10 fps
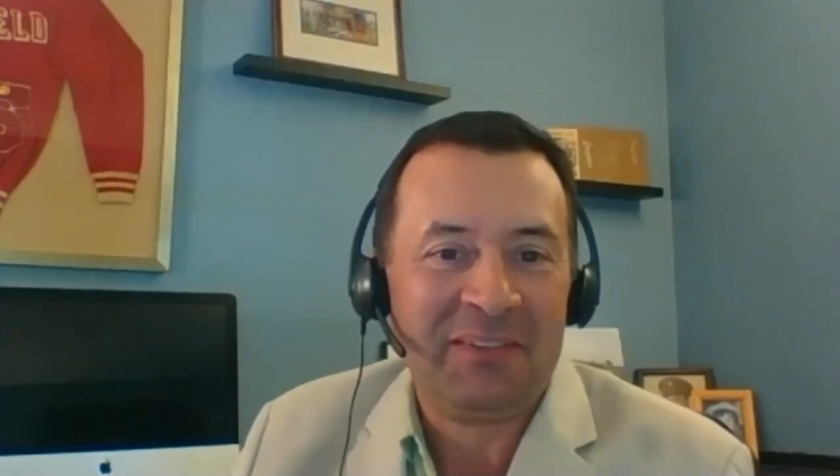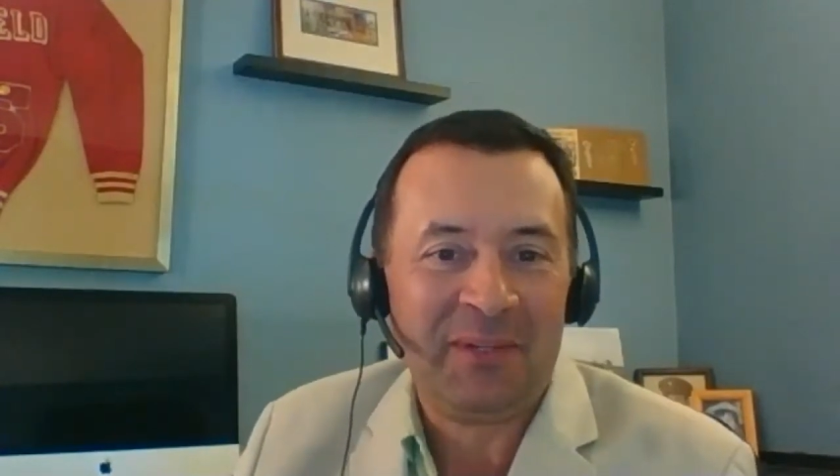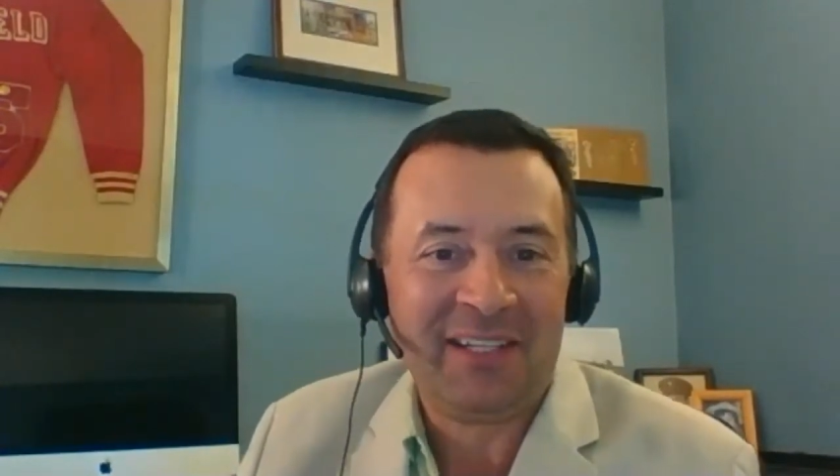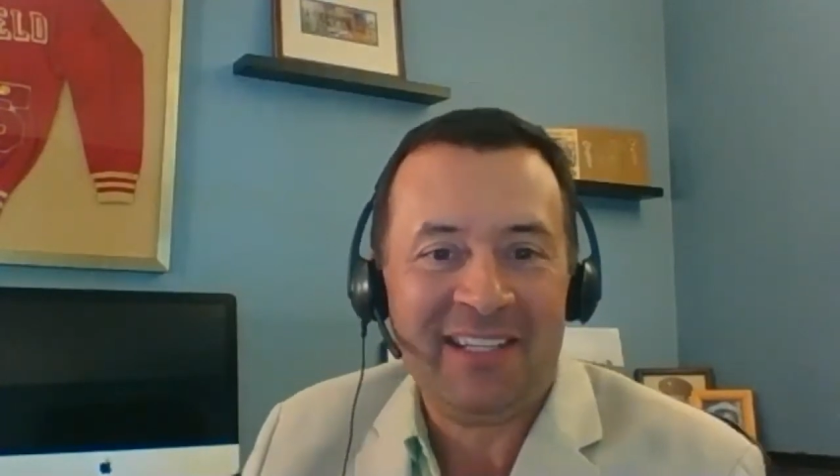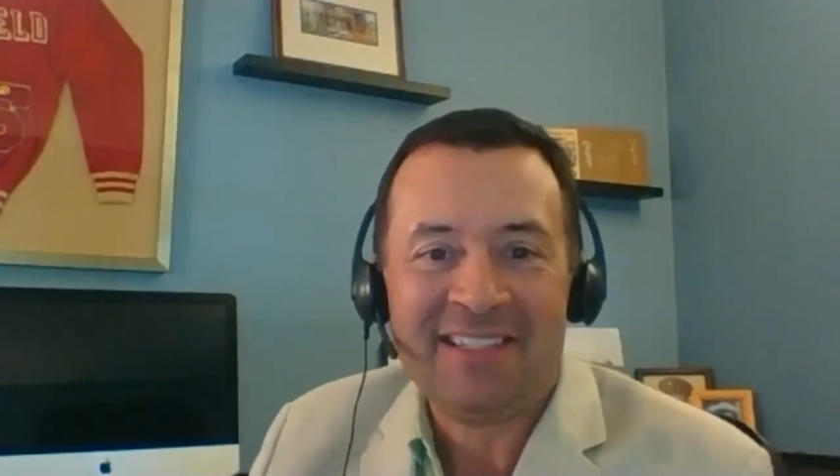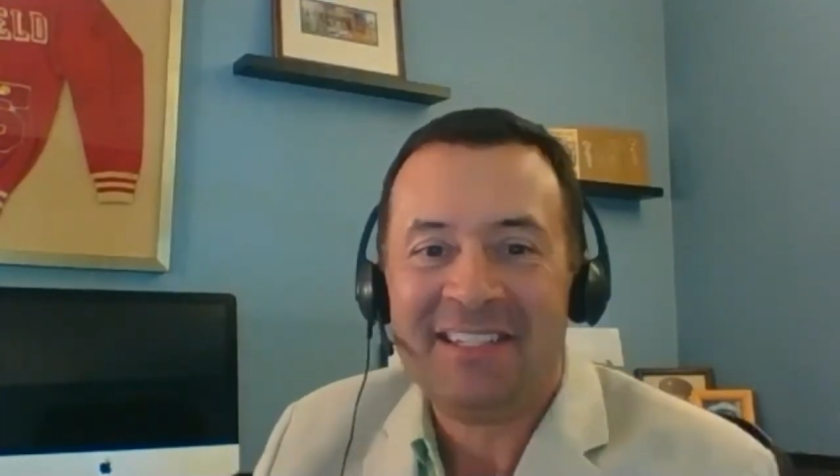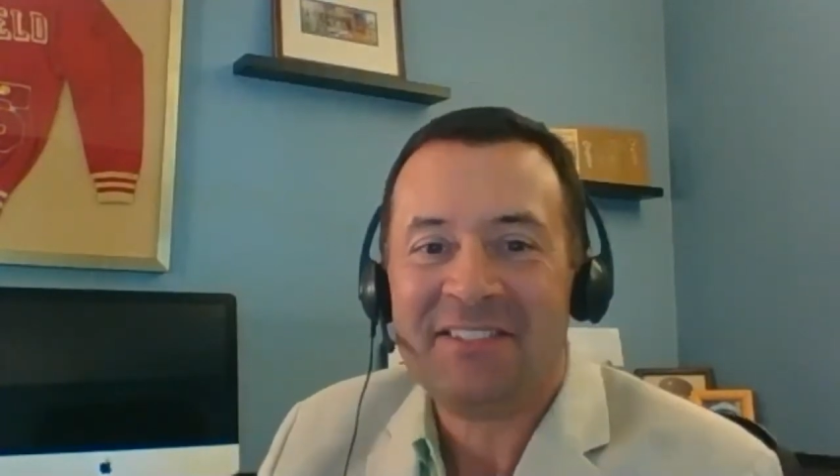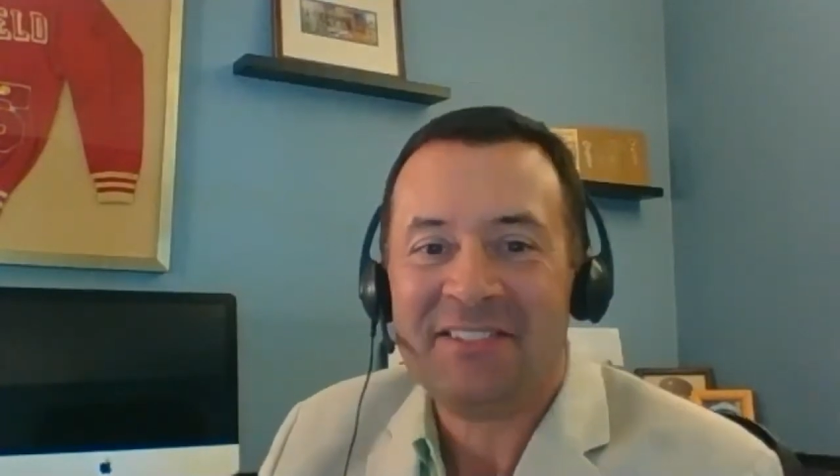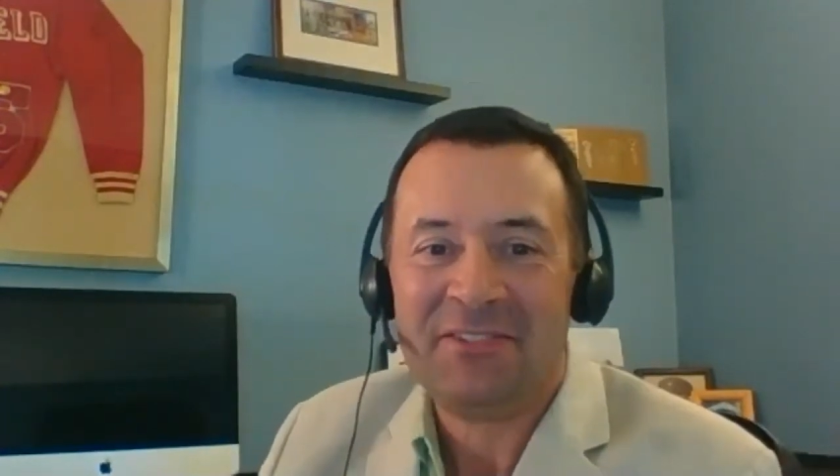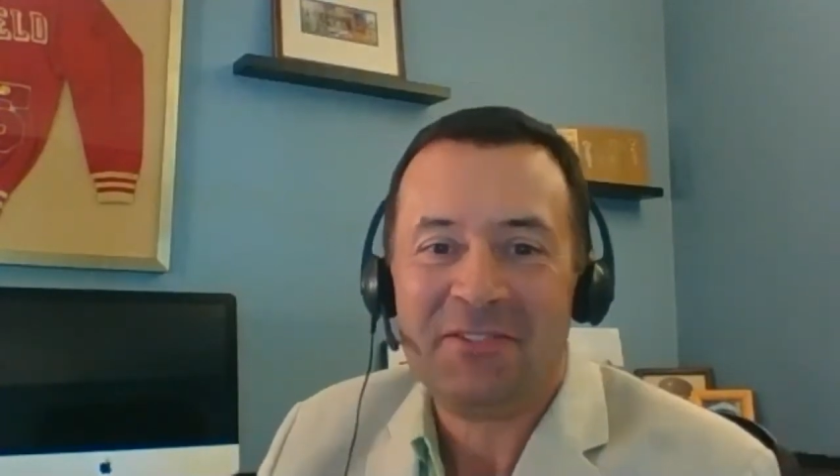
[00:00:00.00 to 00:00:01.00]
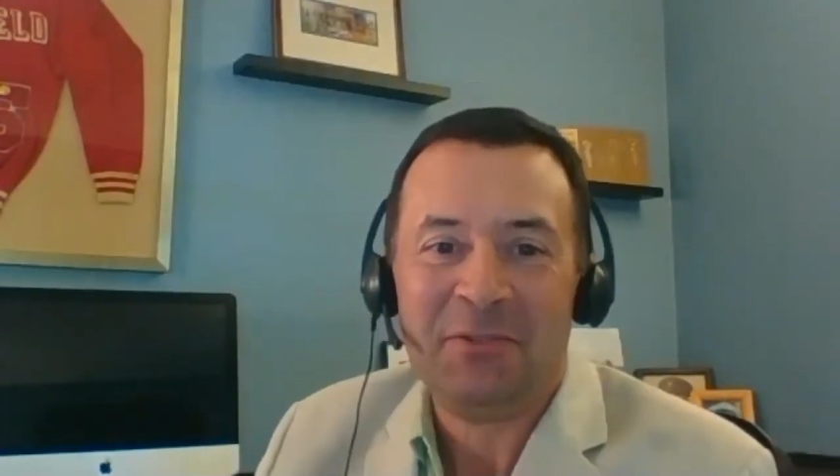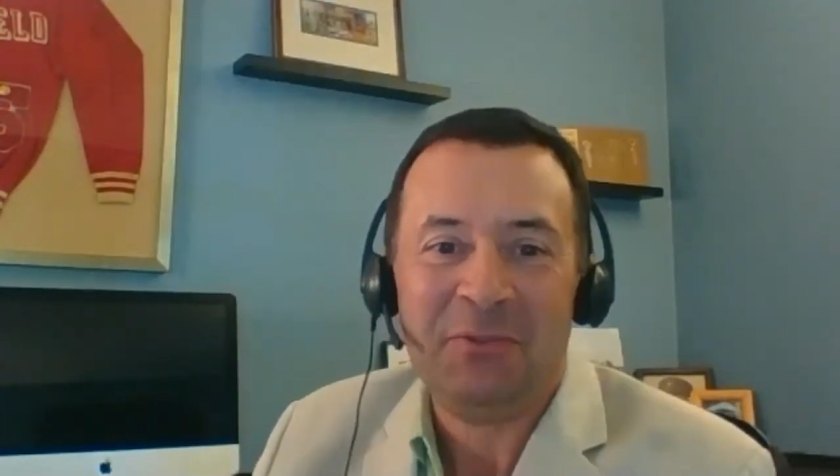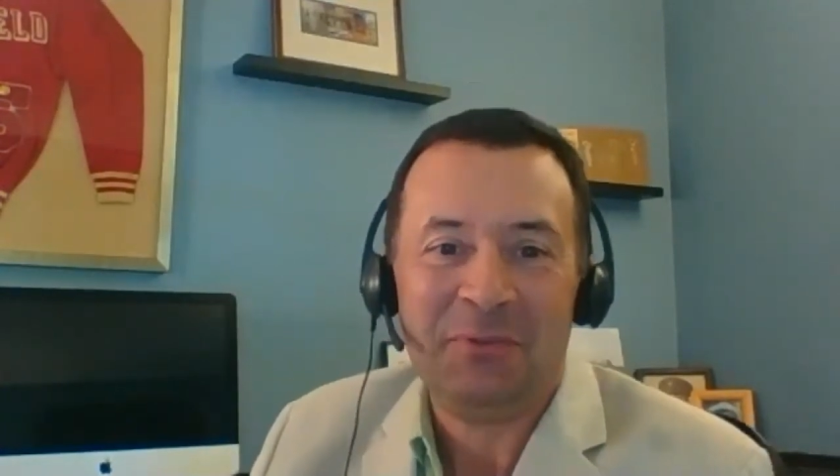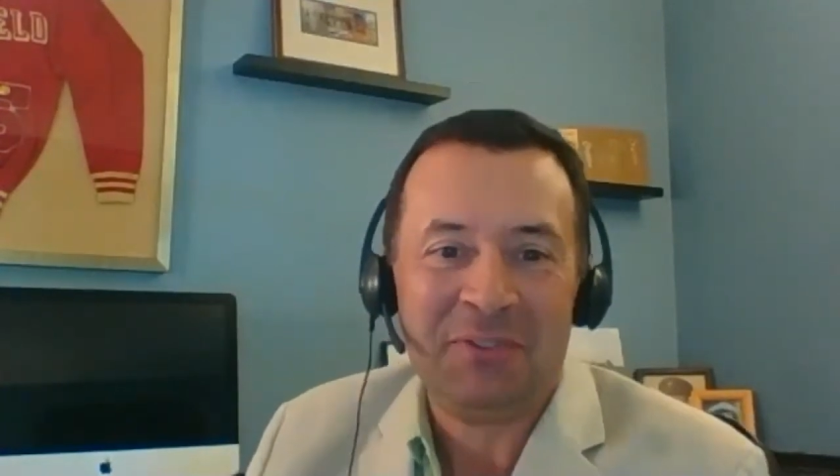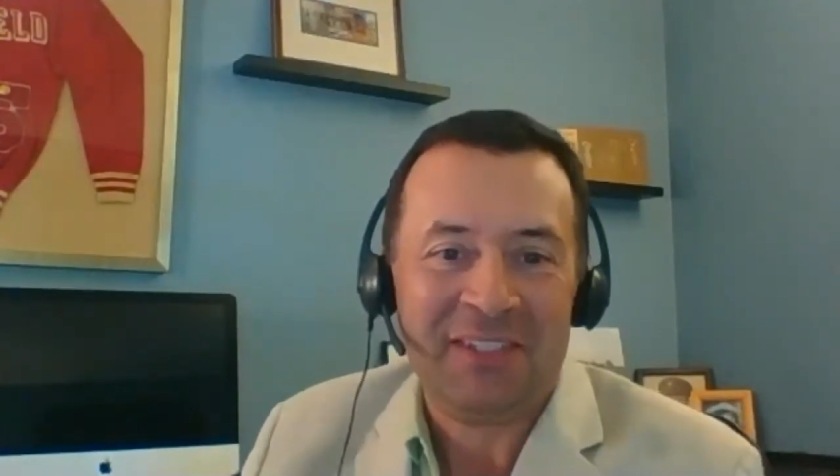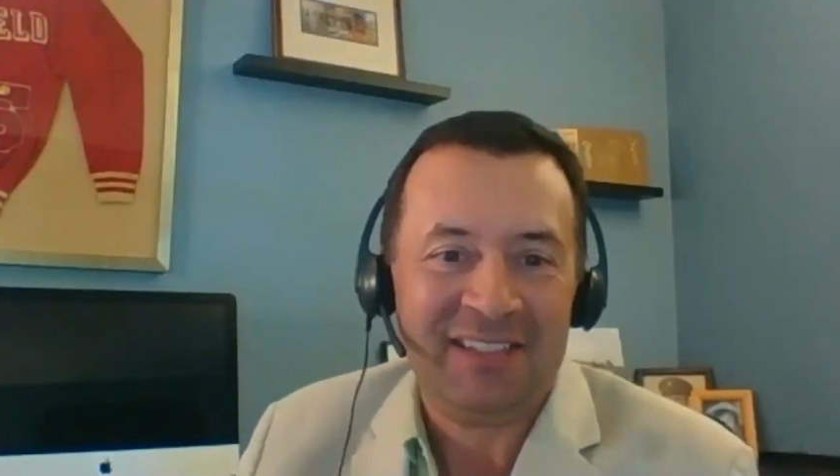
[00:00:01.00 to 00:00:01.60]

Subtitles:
What can citizens do to?